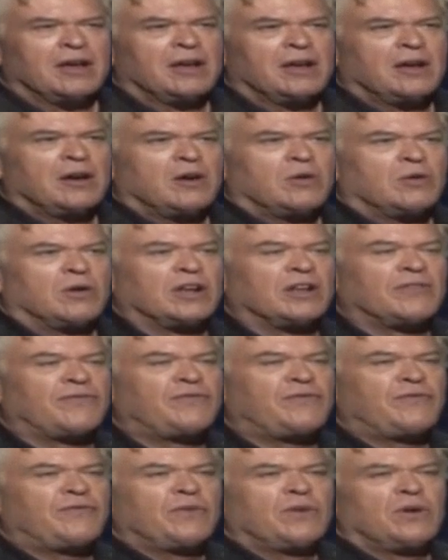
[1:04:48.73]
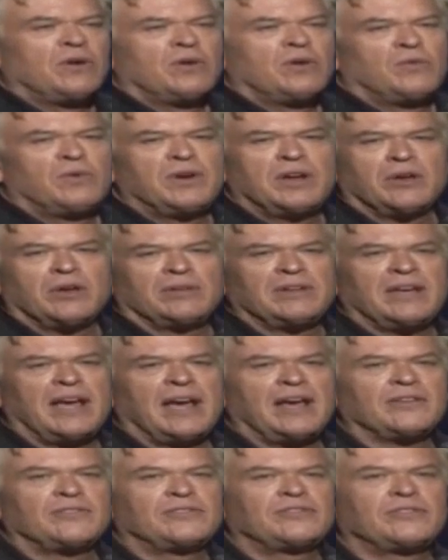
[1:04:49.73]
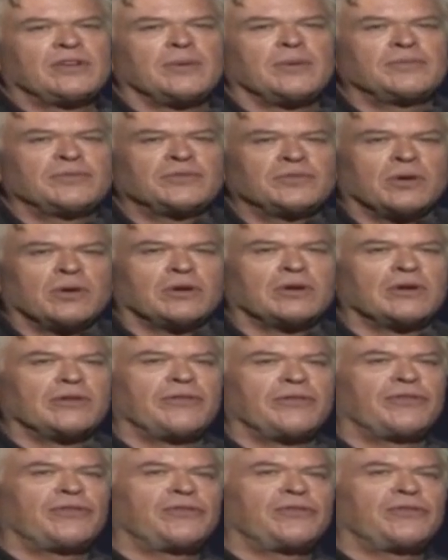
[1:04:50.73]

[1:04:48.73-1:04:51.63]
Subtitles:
well, if we only had some sort of